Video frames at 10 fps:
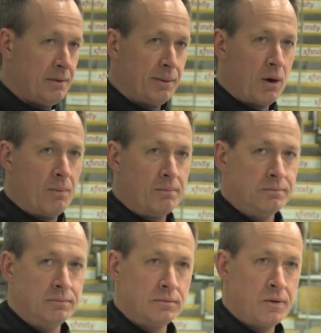too.
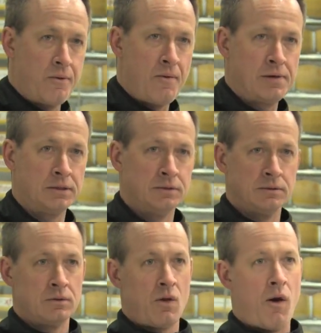We have to
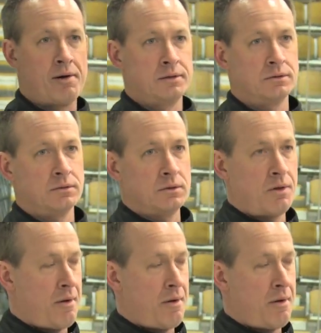play our